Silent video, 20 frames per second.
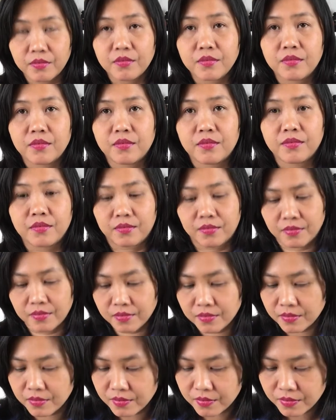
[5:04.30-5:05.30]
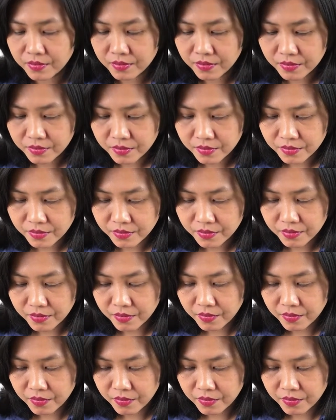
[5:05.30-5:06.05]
(silence)